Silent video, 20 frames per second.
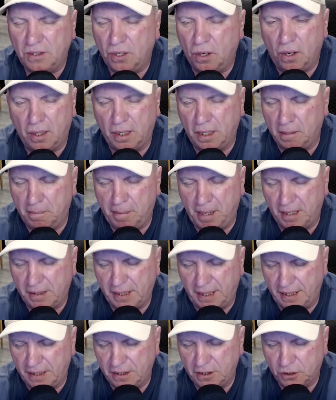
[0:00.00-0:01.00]
talking about
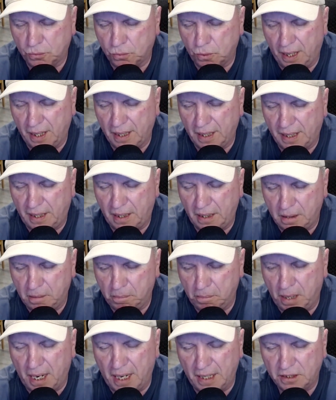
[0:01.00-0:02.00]
the Israeli
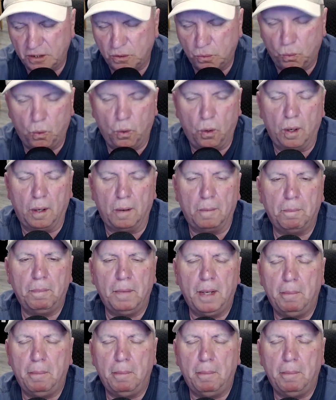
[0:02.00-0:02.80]
Hamas war